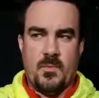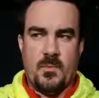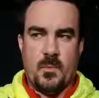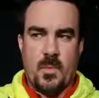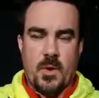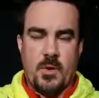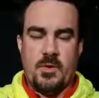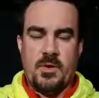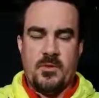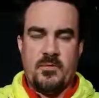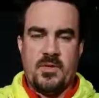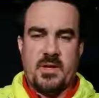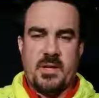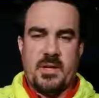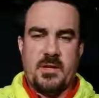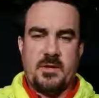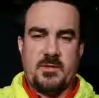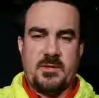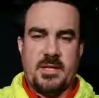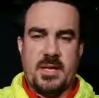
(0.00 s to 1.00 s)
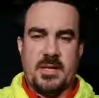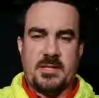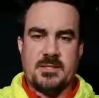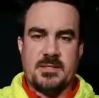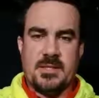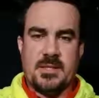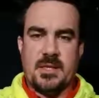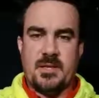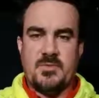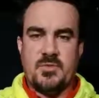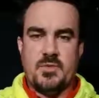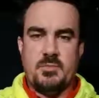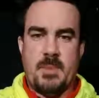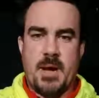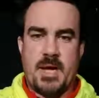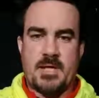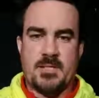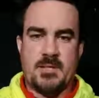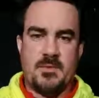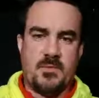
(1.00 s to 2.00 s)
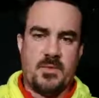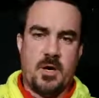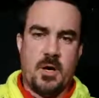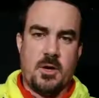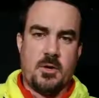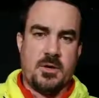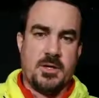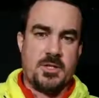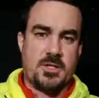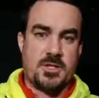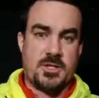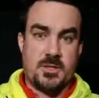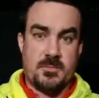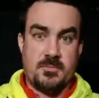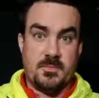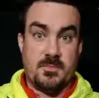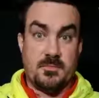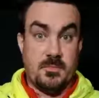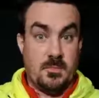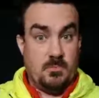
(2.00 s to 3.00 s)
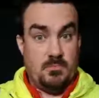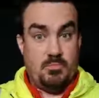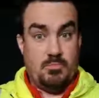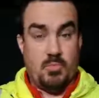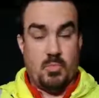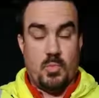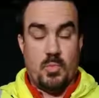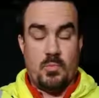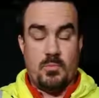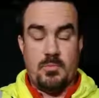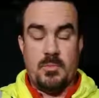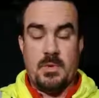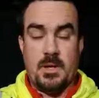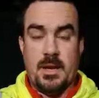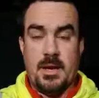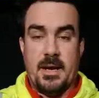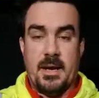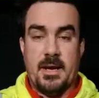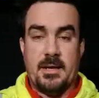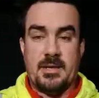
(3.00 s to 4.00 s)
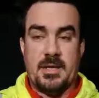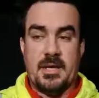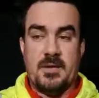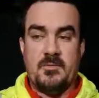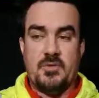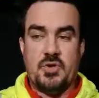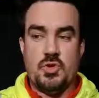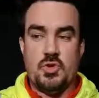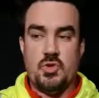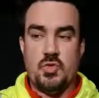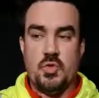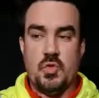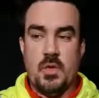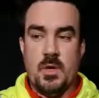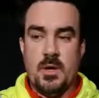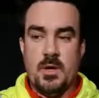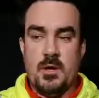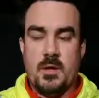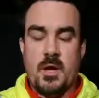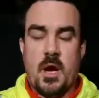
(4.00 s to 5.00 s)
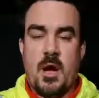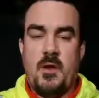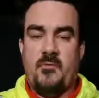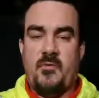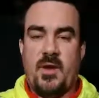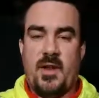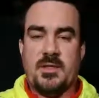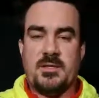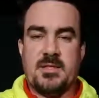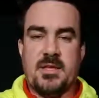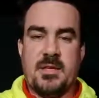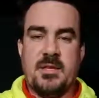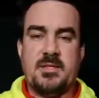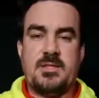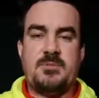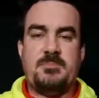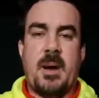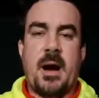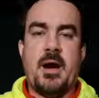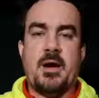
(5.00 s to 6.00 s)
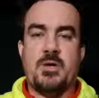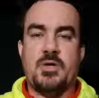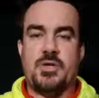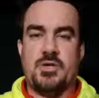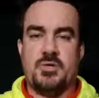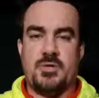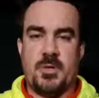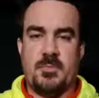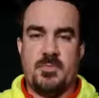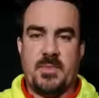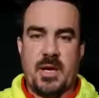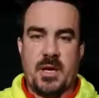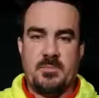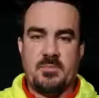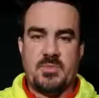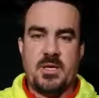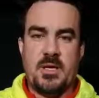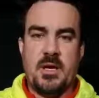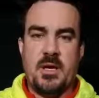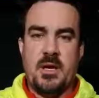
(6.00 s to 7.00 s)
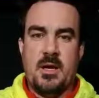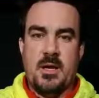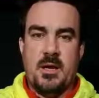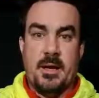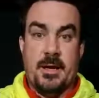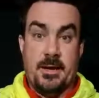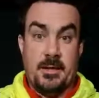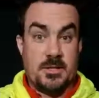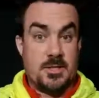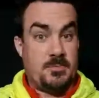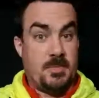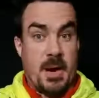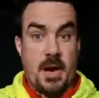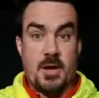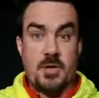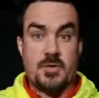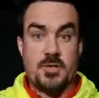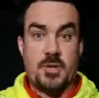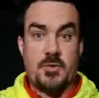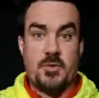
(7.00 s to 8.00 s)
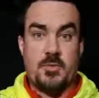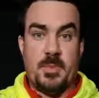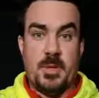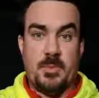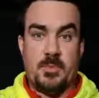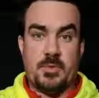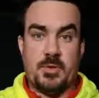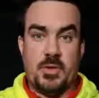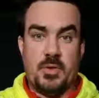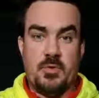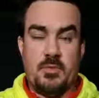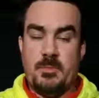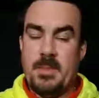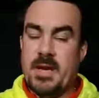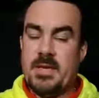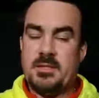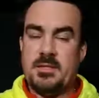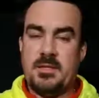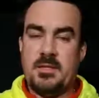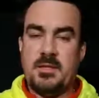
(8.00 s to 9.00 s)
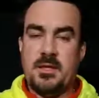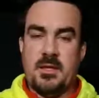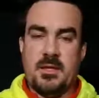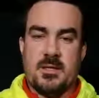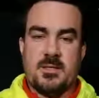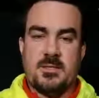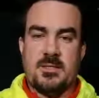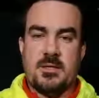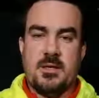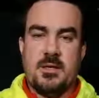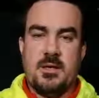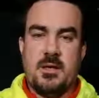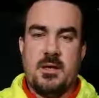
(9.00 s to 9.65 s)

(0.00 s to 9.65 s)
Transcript: Wearing of the kilt, yes, it gives you massive courage. It gives you confidence. It inspires you sometimes. It inspires other people to do amazing things.